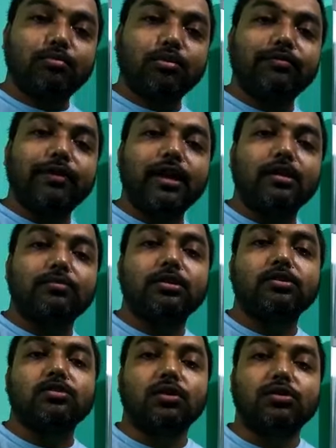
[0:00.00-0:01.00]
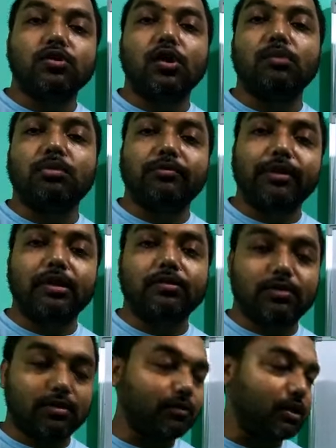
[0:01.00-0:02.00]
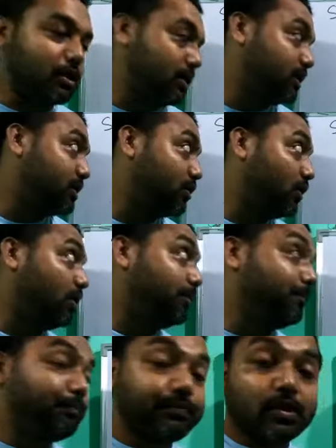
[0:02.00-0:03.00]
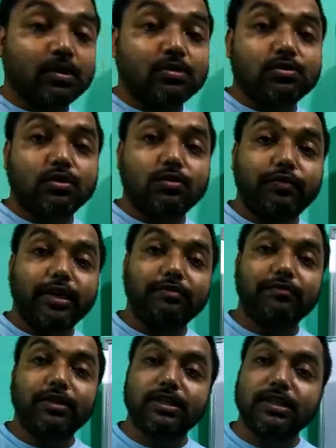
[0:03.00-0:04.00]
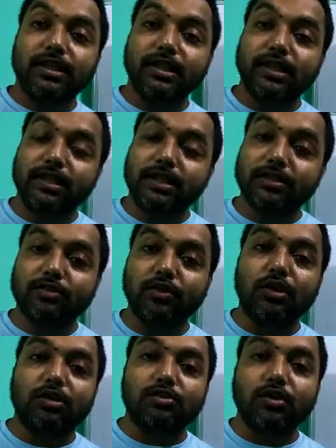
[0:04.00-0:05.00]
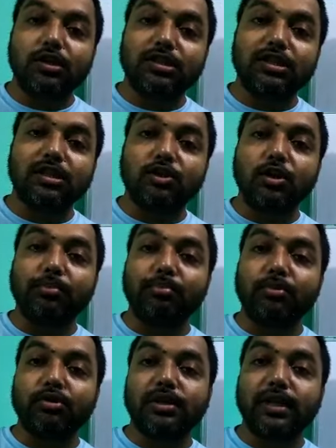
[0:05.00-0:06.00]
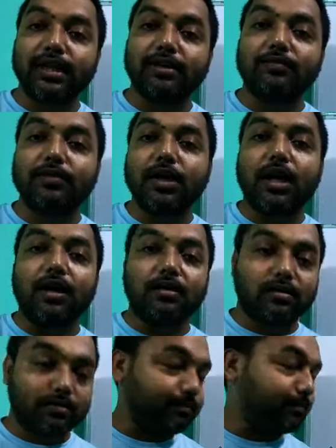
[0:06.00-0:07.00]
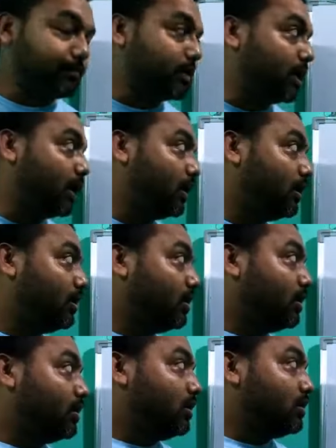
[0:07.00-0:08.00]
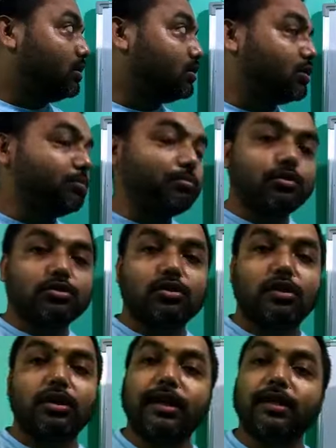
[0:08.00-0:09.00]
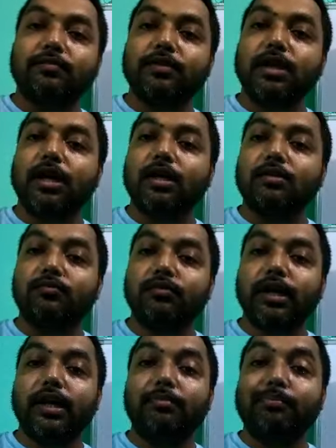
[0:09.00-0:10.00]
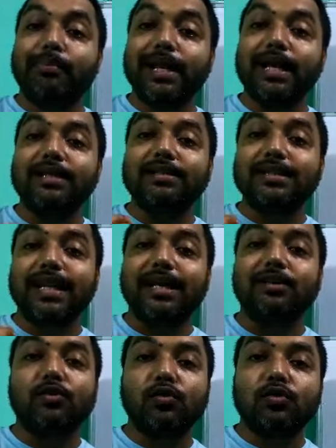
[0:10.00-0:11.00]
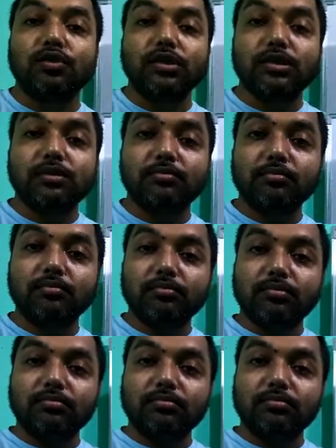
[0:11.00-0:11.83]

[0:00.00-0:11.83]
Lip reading: profile of the soil profile, what it is called. So when we see the soil is the topmost layer of the earth. The topmost layer of the earth where plants can grow. This